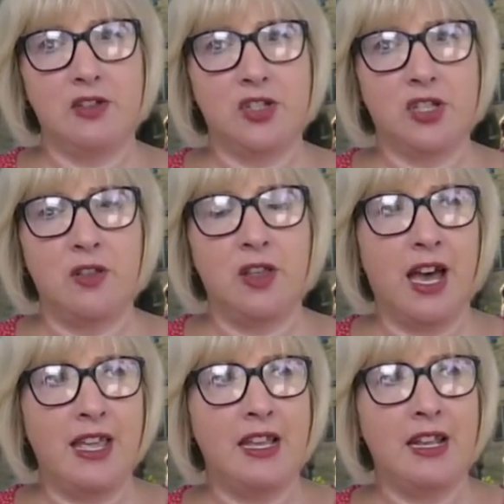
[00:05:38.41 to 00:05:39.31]
so that
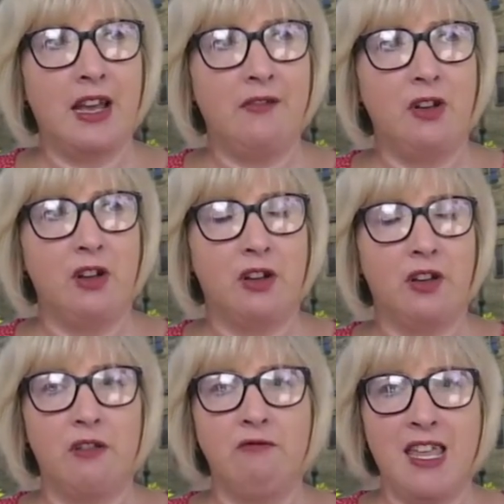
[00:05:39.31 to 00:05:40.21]
I can have a look
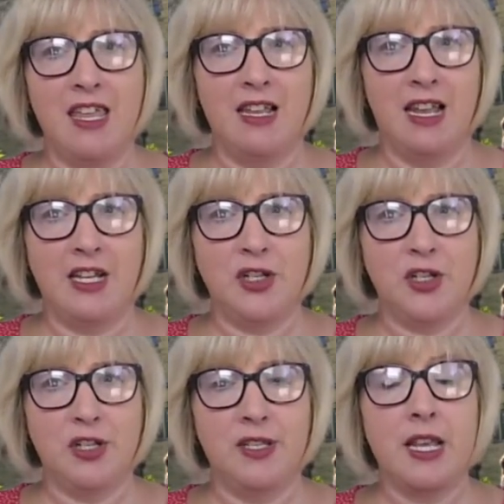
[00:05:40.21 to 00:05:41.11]
at the
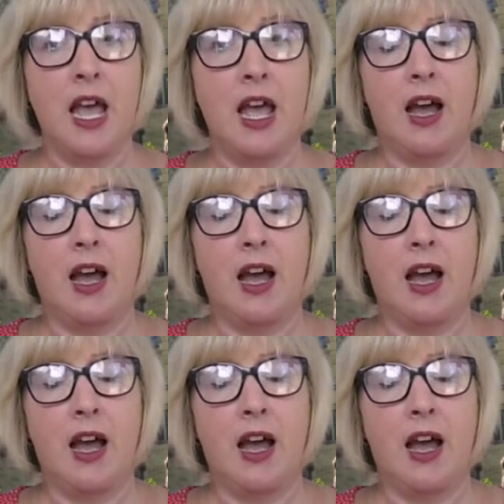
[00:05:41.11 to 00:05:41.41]
regulations